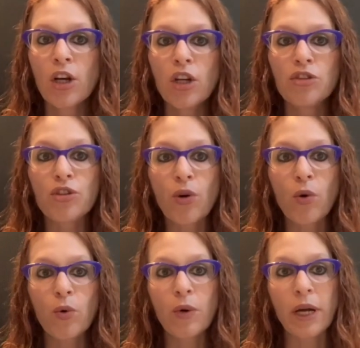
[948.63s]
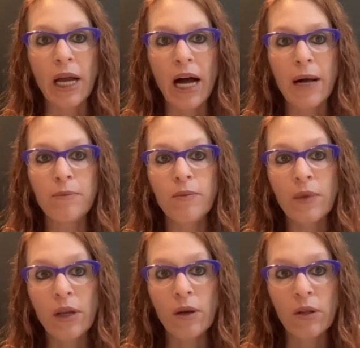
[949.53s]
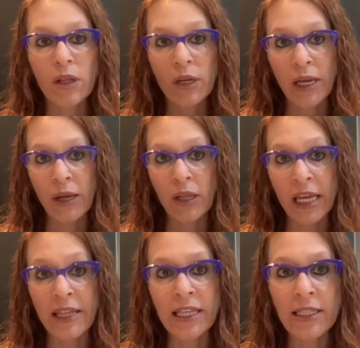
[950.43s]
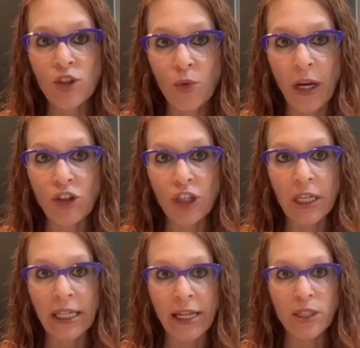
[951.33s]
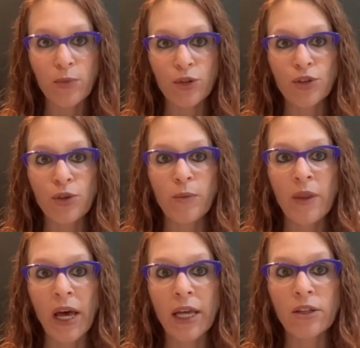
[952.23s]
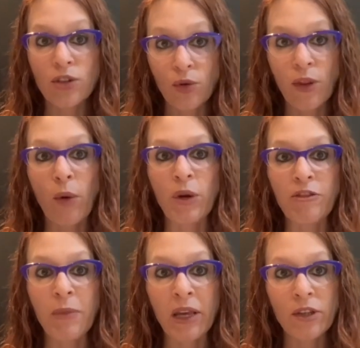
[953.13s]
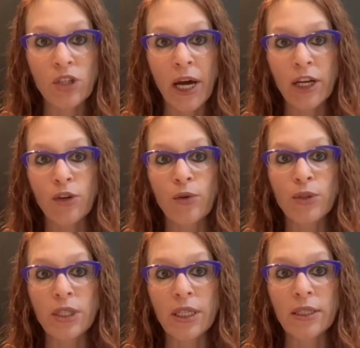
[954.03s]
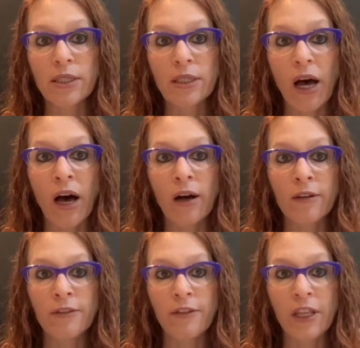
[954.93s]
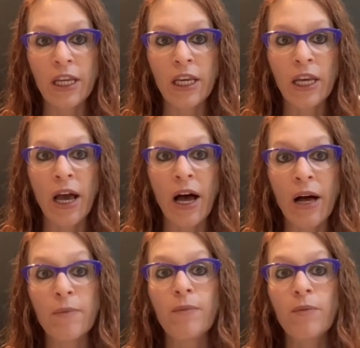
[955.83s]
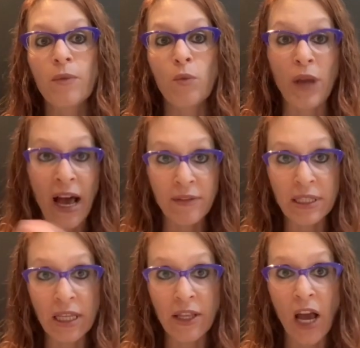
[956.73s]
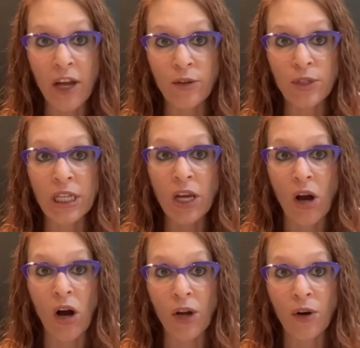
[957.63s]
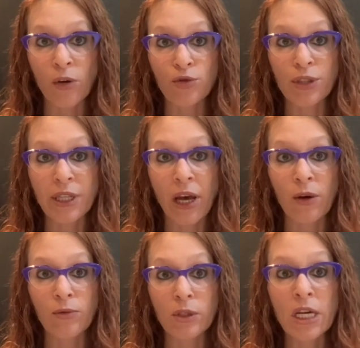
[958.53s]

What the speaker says: So in this situation, let's presume that we've made the diagnosis of the, we haven't seen the IUD on ultrasound